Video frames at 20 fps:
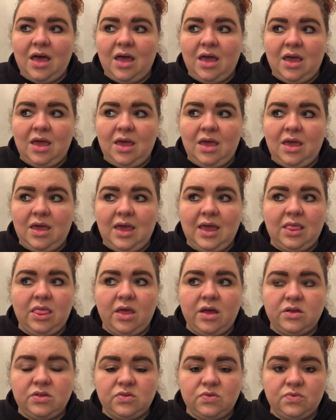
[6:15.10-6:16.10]

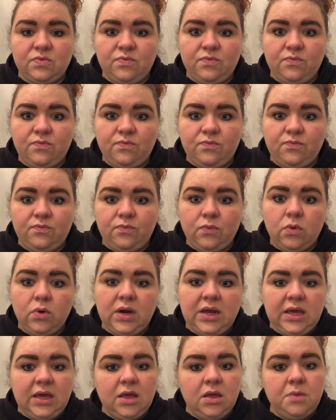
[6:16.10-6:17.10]
I had lost
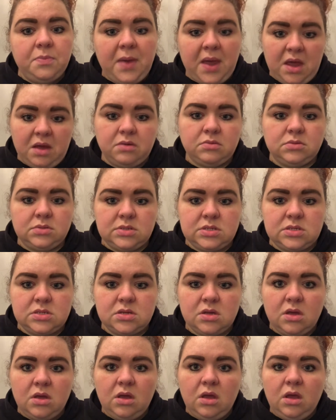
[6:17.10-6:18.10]
40
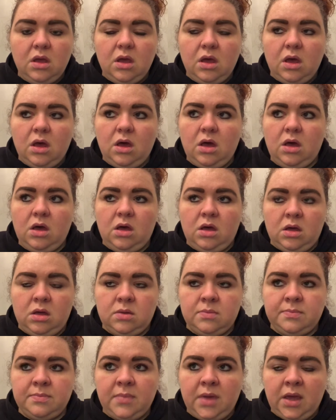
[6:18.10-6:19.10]
pounds.
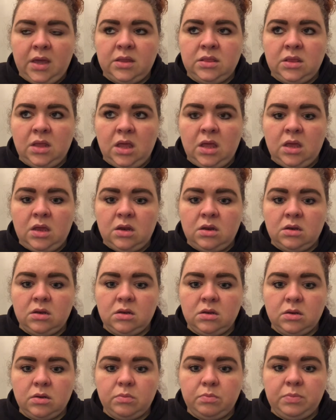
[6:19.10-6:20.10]
And
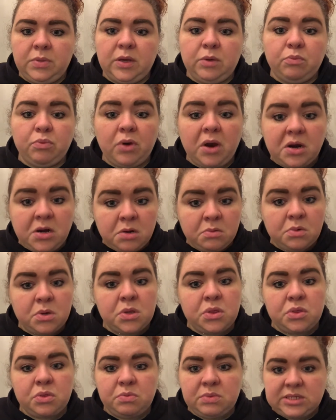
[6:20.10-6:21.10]
then being
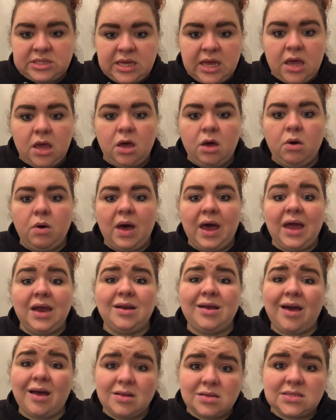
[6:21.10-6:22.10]
pregnant with
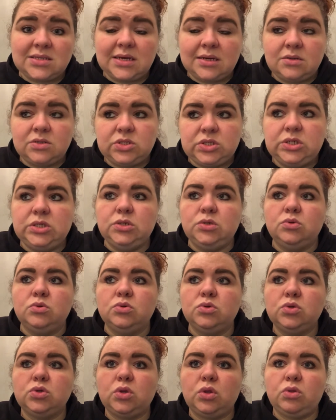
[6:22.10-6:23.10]
Mateo, I had gotten down
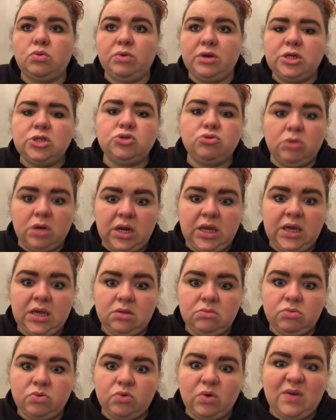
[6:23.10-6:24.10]
to
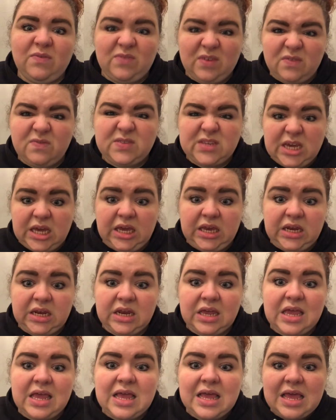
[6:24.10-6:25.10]
320,
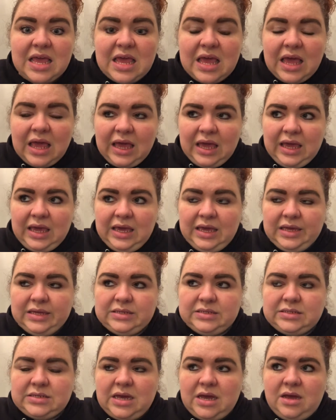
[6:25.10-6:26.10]
315.
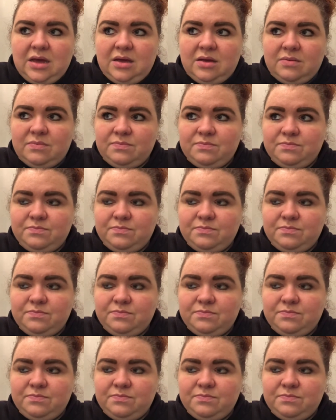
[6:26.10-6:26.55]
And